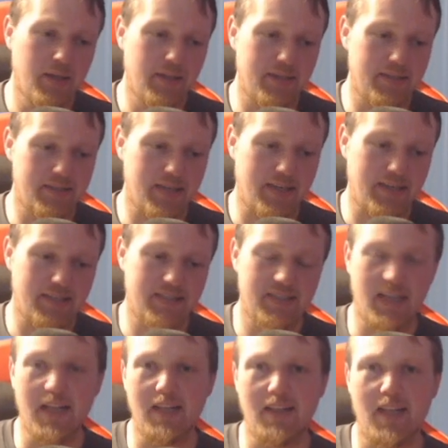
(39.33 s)
It's like a
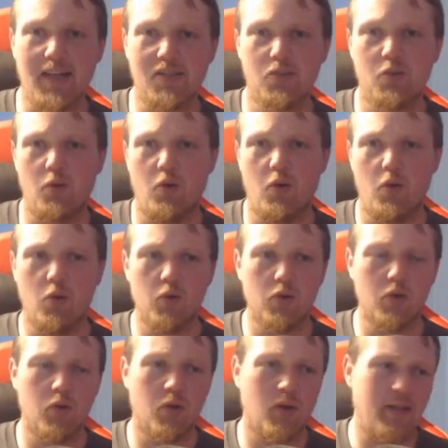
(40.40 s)
psychological
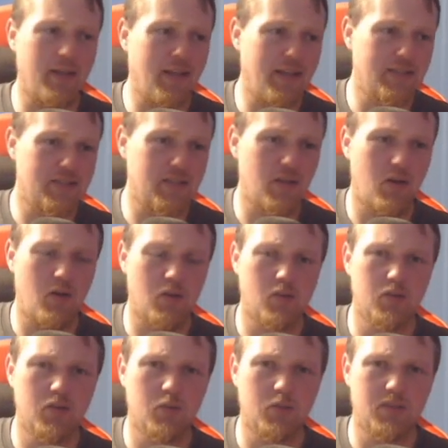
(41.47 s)
horror. It has all
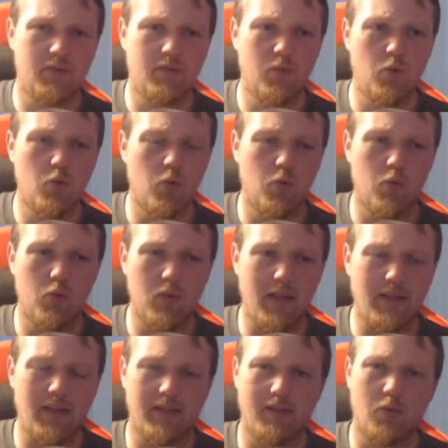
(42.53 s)
sorts of cool,
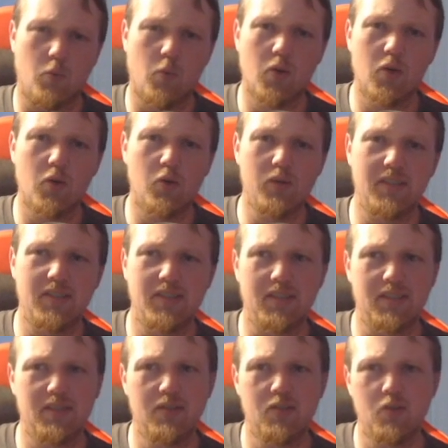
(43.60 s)
like the world is
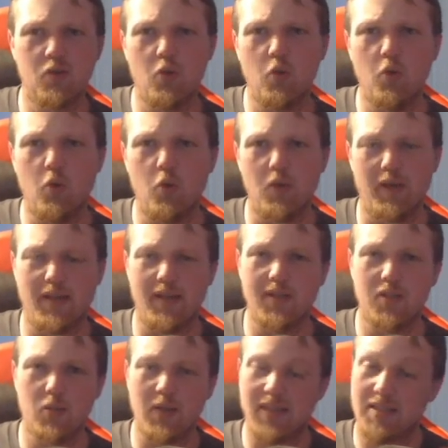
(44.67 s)
just cool and
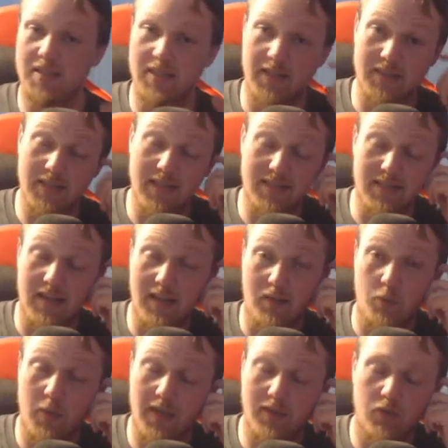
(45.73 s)
interesting, ties into
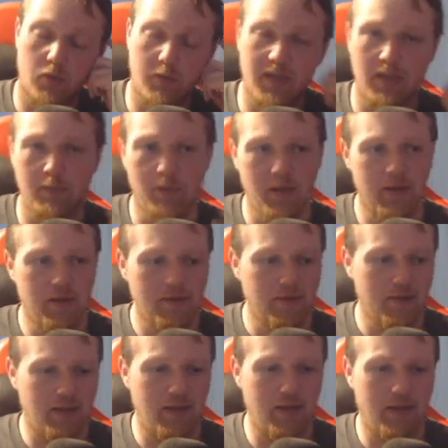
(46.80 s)
Alan Wake a little bit.
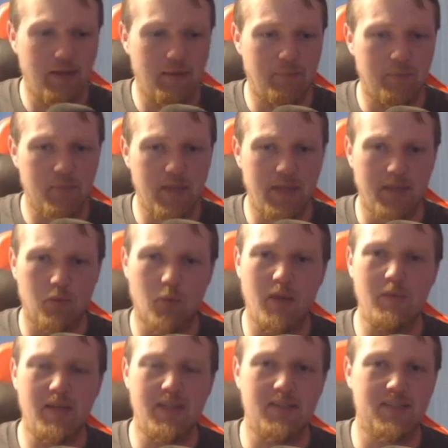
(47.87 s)
And
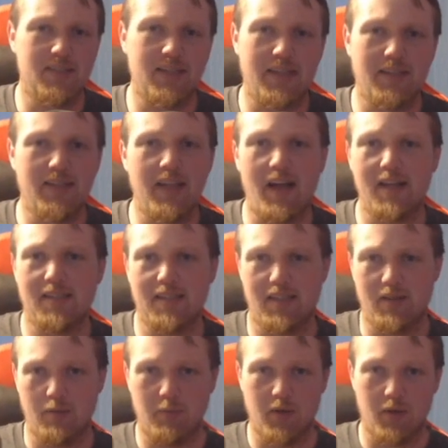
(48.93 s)
Remedy just like knocks it
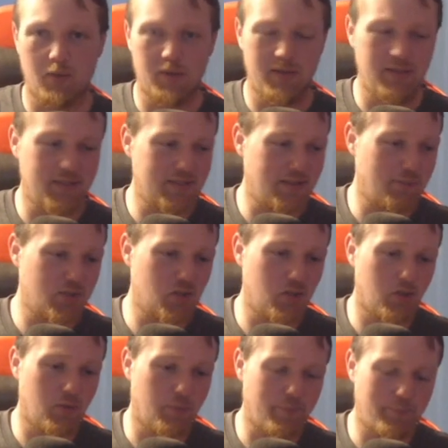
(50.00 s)
out of the park with this, and I'm
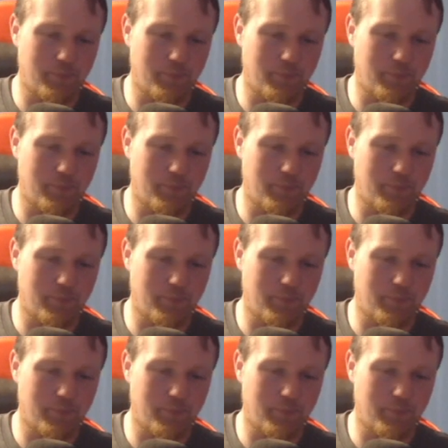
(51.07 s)
sure